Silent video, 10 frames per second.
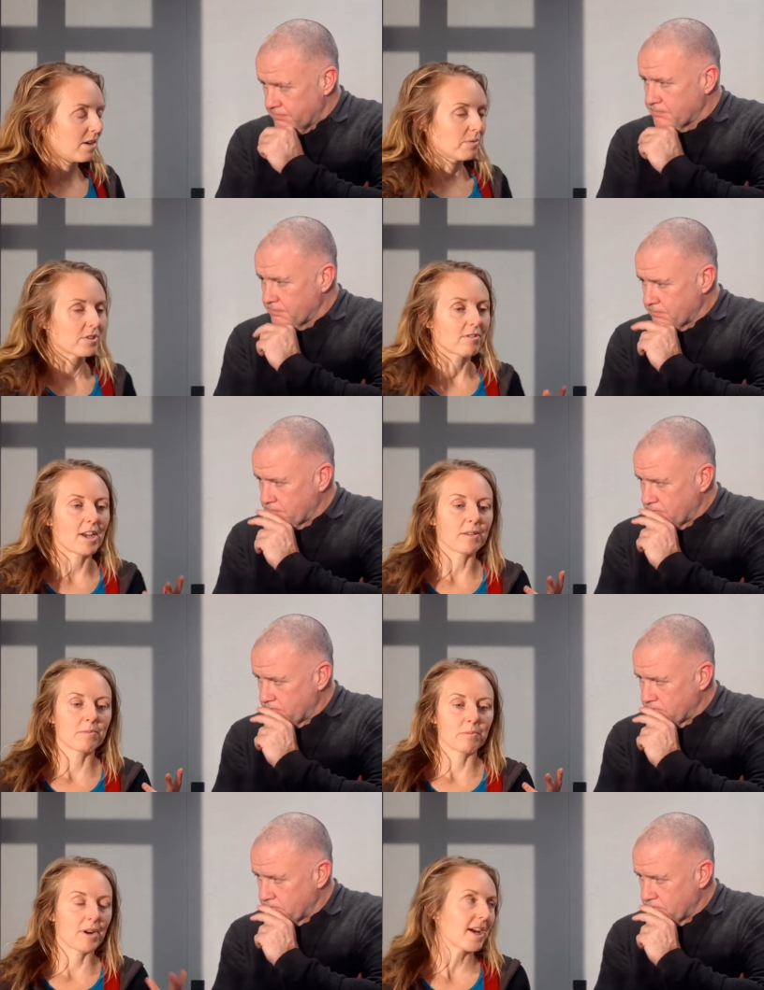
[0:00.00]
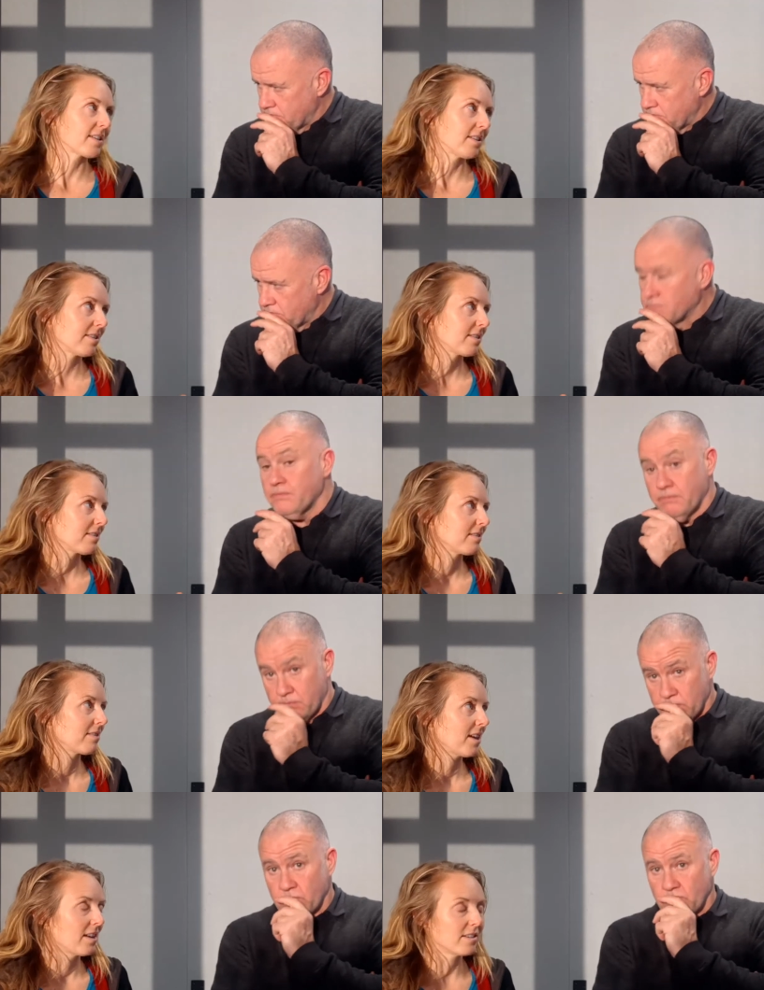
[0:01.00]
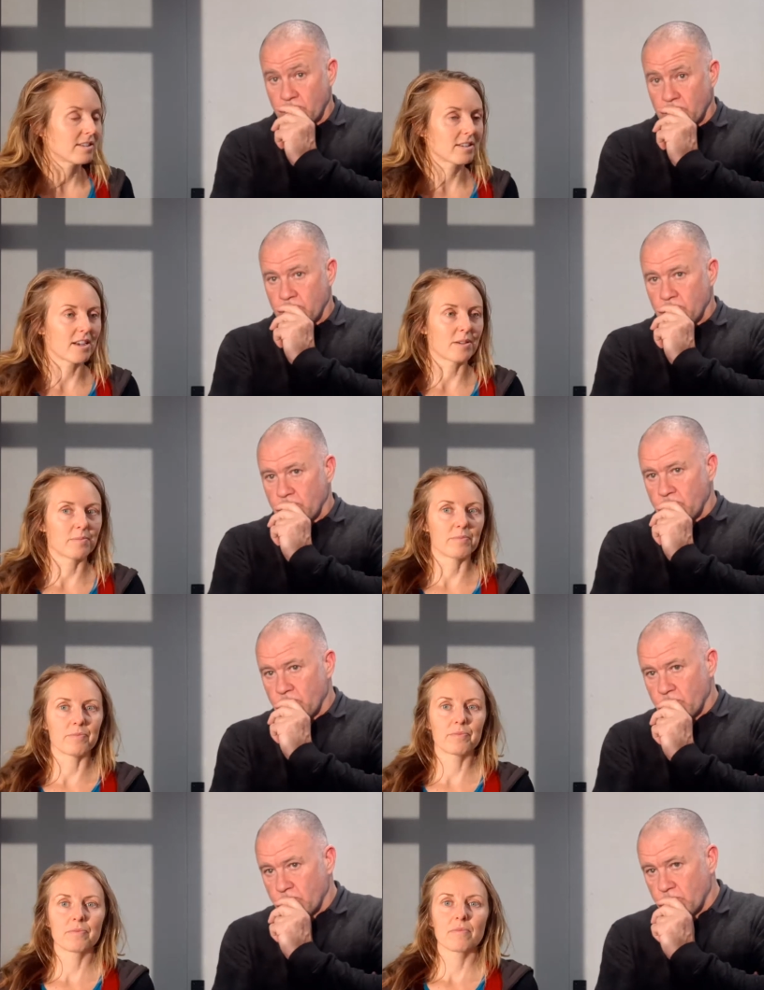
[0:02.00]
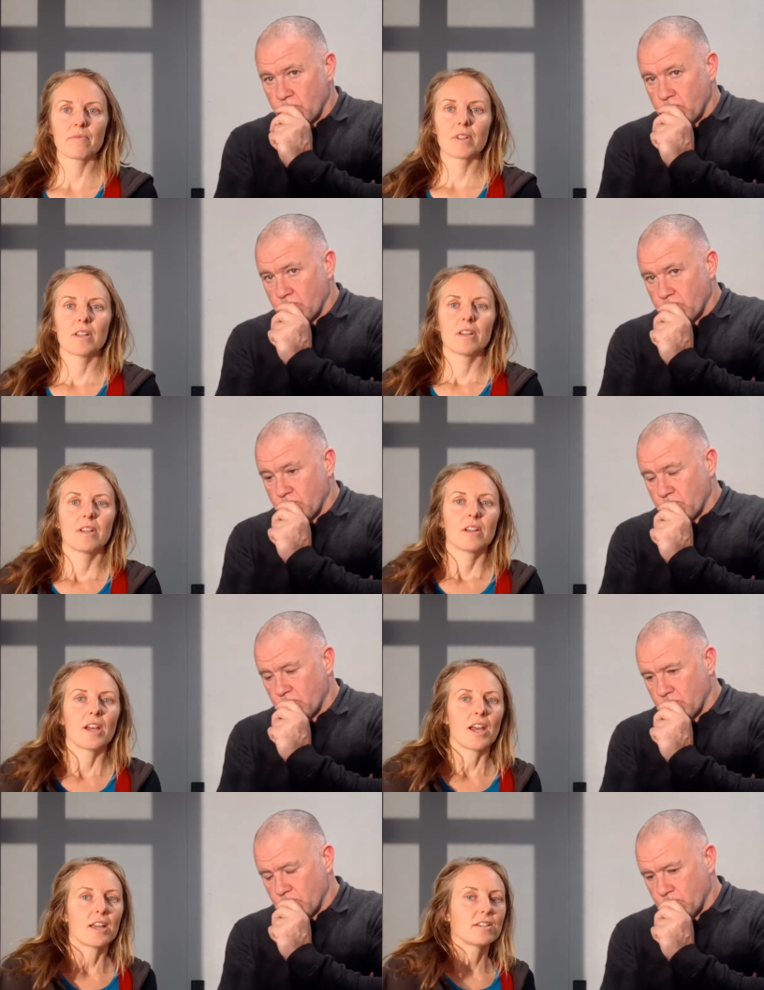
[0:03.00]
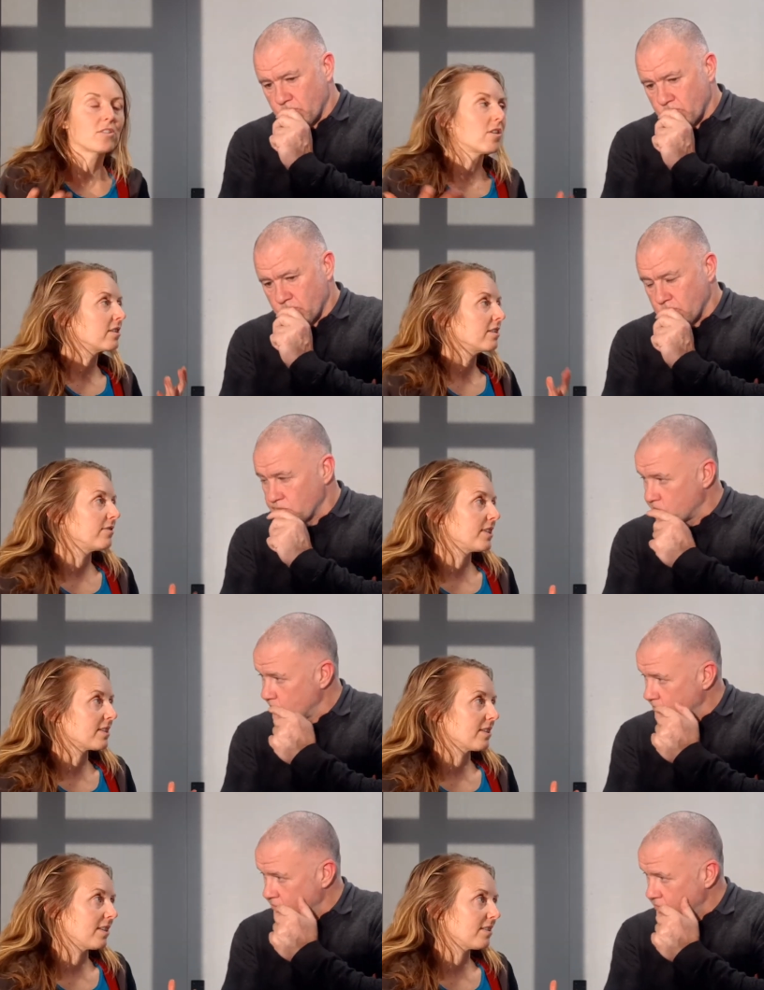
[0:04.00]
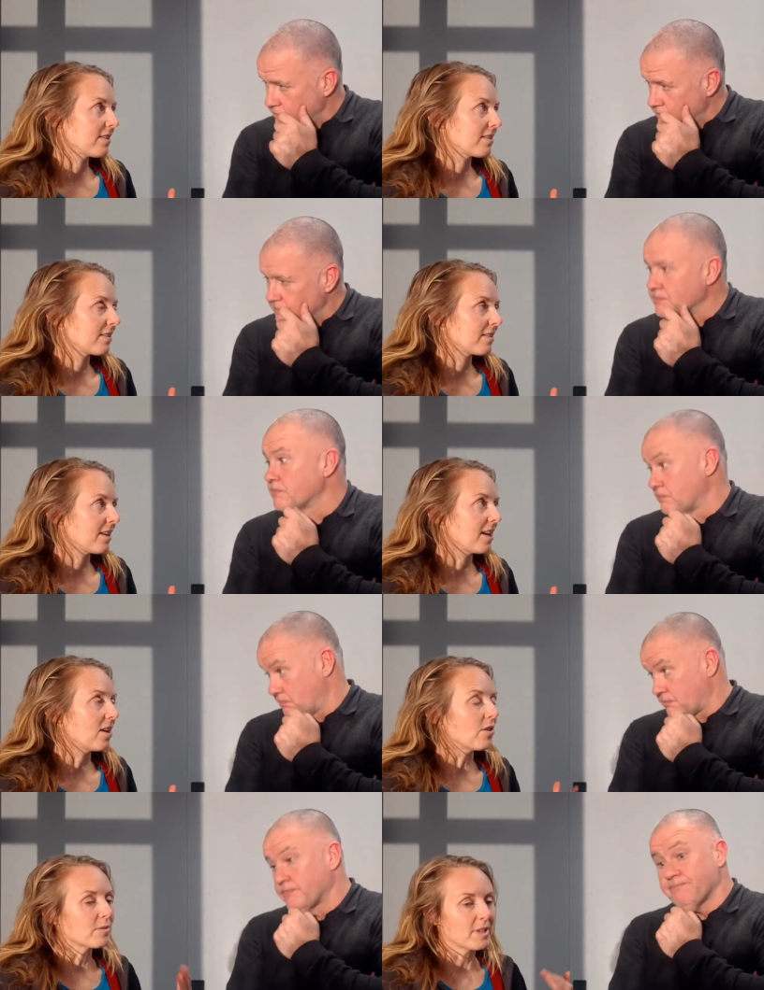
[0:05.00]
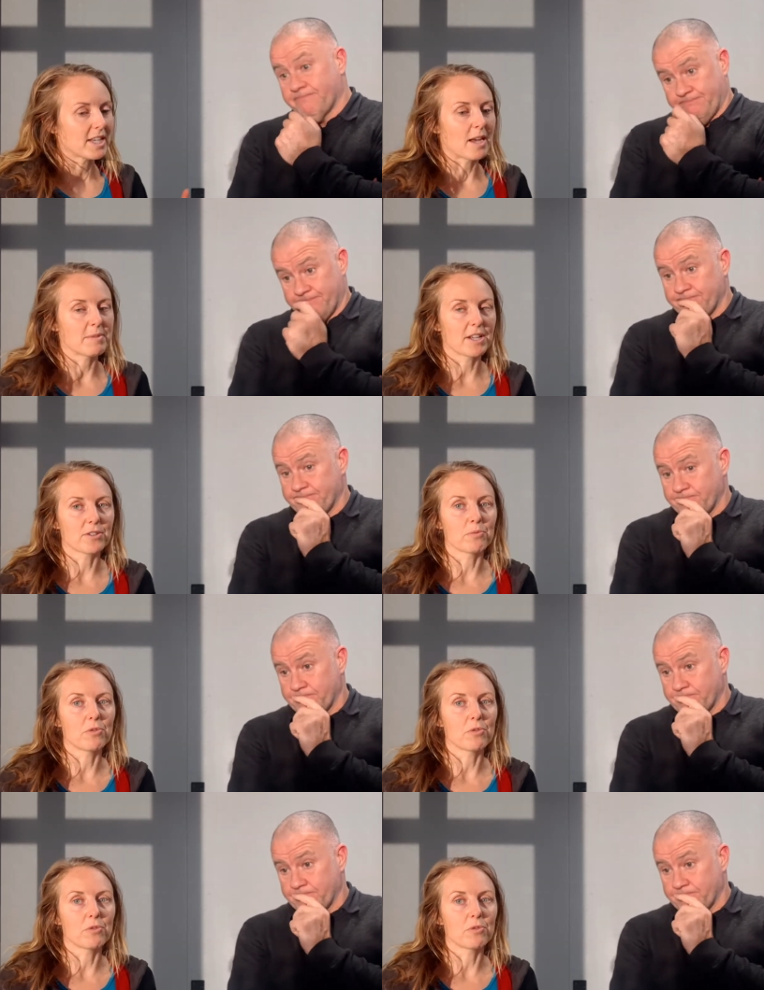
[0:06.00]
Speaker 1: was around practice mm. and um, and cognitive dissonance, and it ultimately came down to